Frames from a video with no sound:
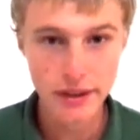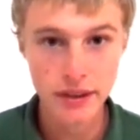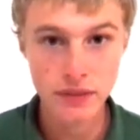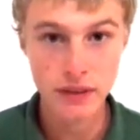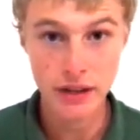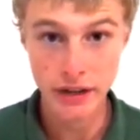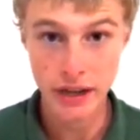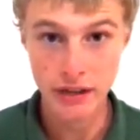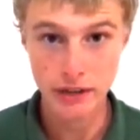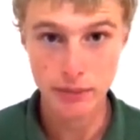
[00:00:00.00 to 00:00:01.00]
a
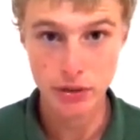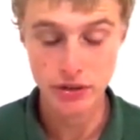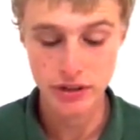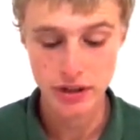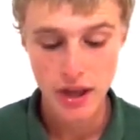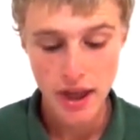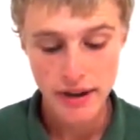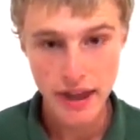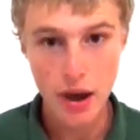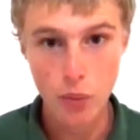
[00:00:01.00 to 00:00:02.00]
gated community.
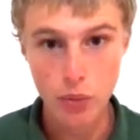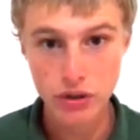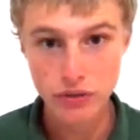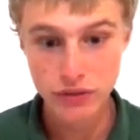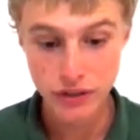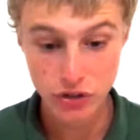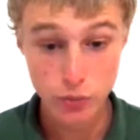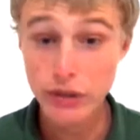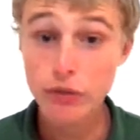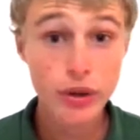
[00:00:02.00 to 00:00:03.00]
Now, one of the things,
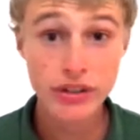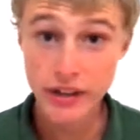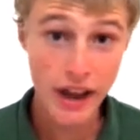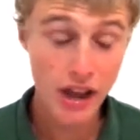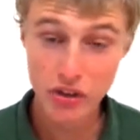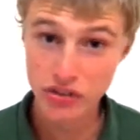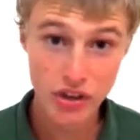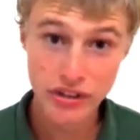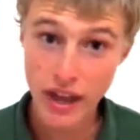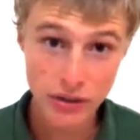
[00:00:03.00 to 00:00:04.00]
we've rented a
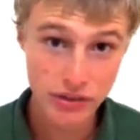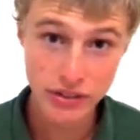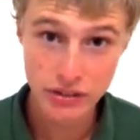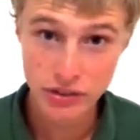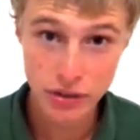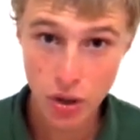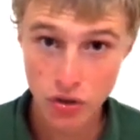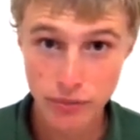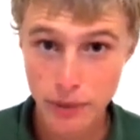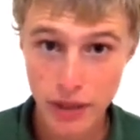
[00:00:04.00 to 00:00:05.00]
house down to
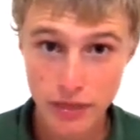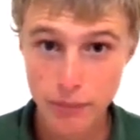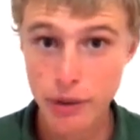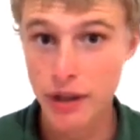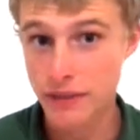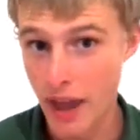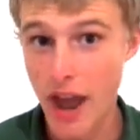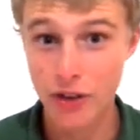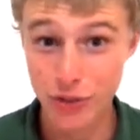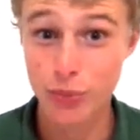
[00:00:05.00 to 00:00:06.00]
$60 a month, but the
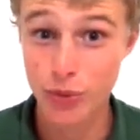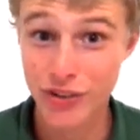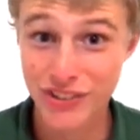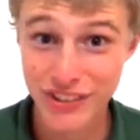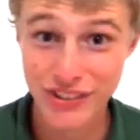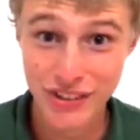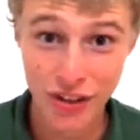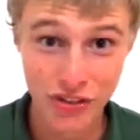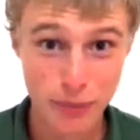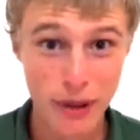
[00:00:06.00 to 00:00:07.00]
house is worth
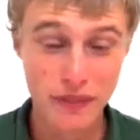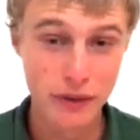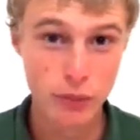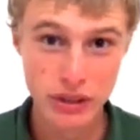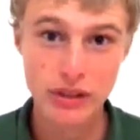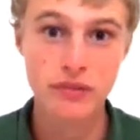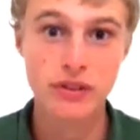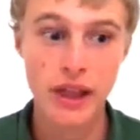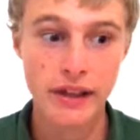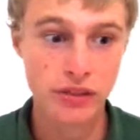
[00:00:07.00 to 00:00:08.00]
$60 a month, and we
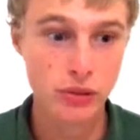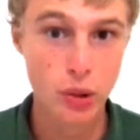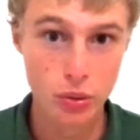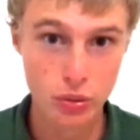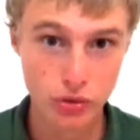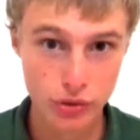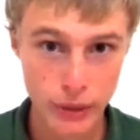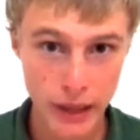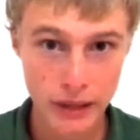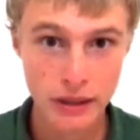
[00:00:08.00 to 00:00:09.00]
lived like the locals,
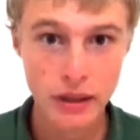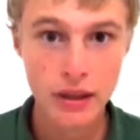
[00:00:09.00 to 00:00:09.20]
okay?